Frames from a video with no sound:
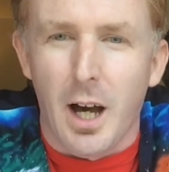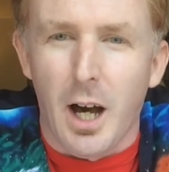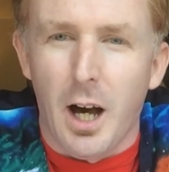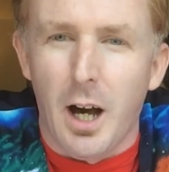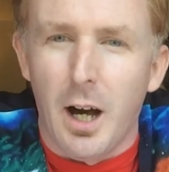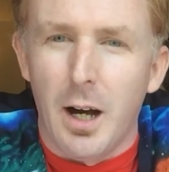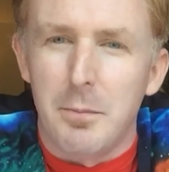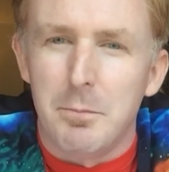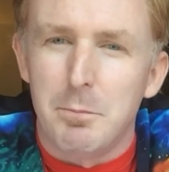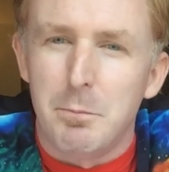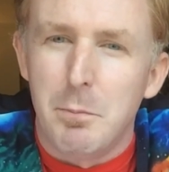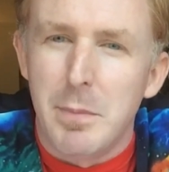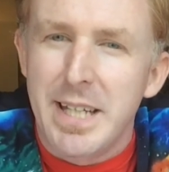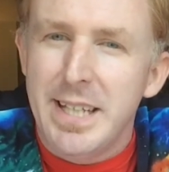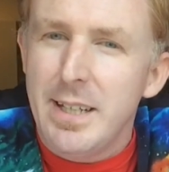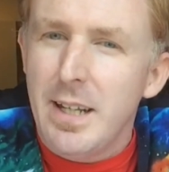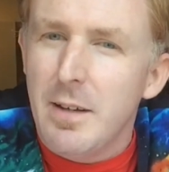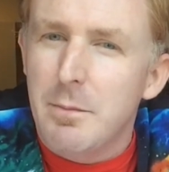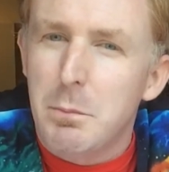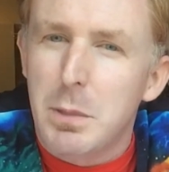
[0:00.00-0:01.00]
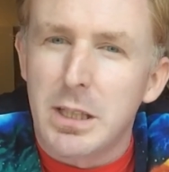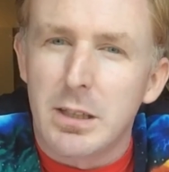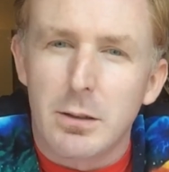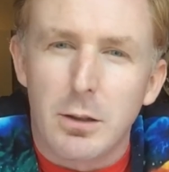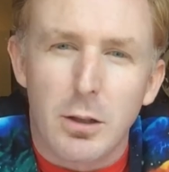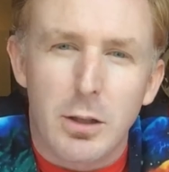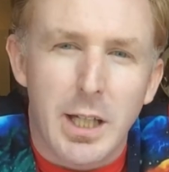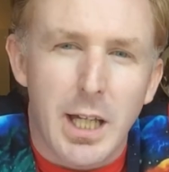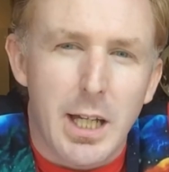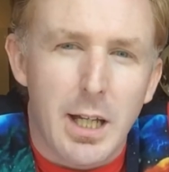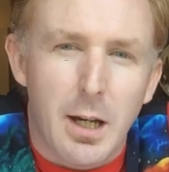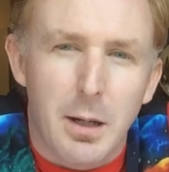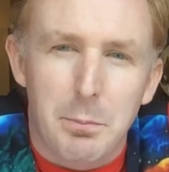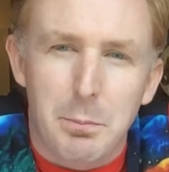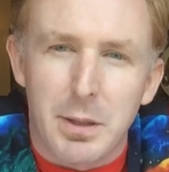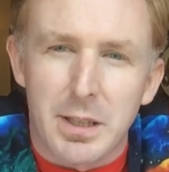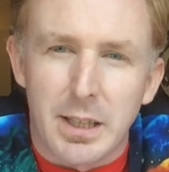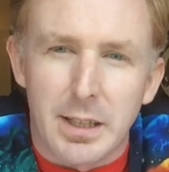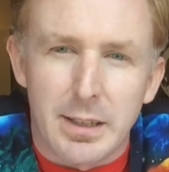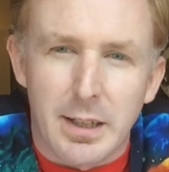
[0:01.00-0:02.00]
Uh, men have been looking
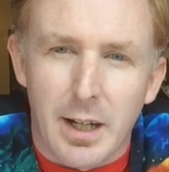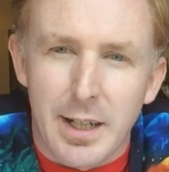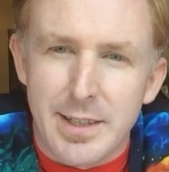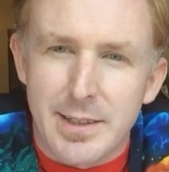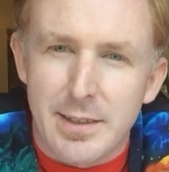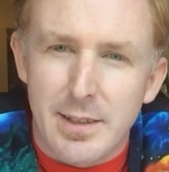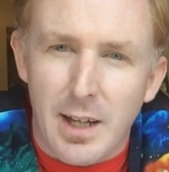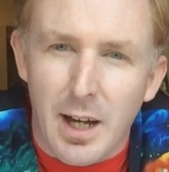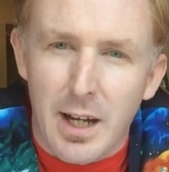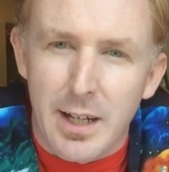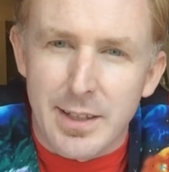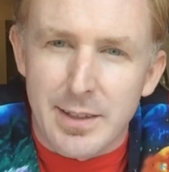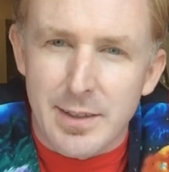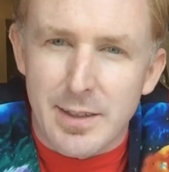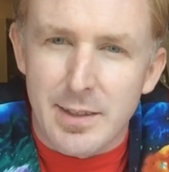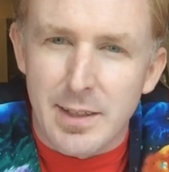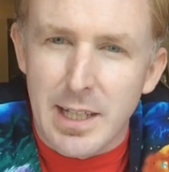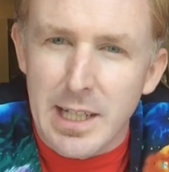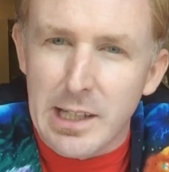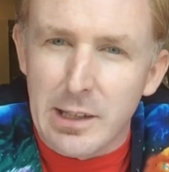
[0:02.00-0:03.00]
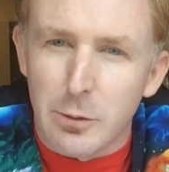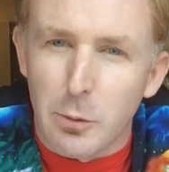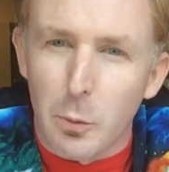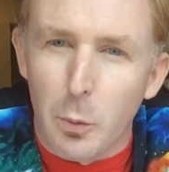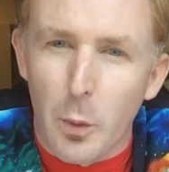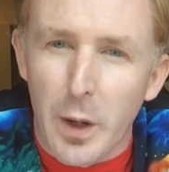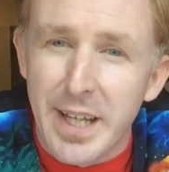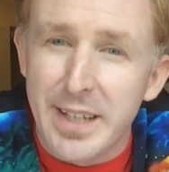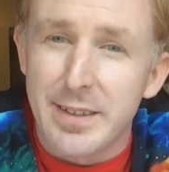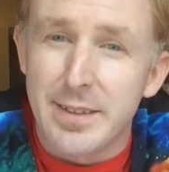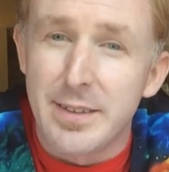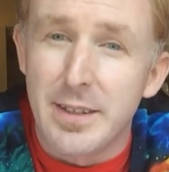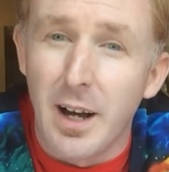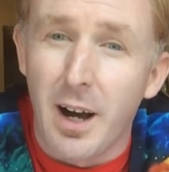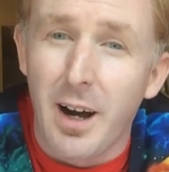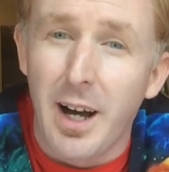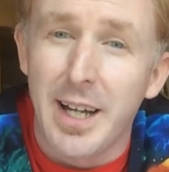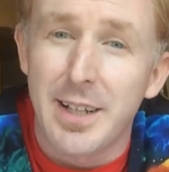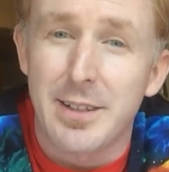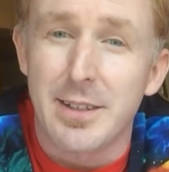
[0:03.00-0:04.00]
up in the night sky and seeing the red
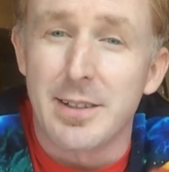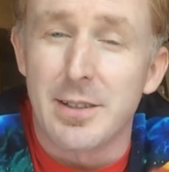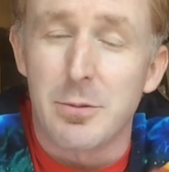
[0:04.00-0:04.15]
dot